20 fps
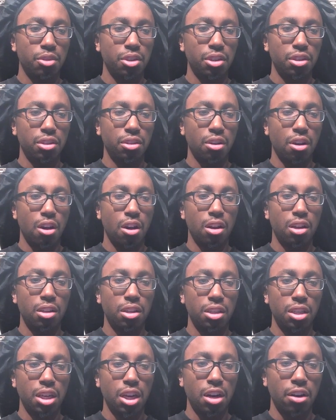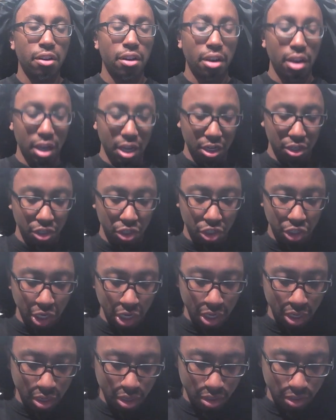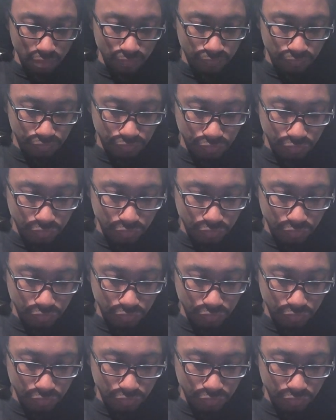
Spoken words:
Sarah and Jada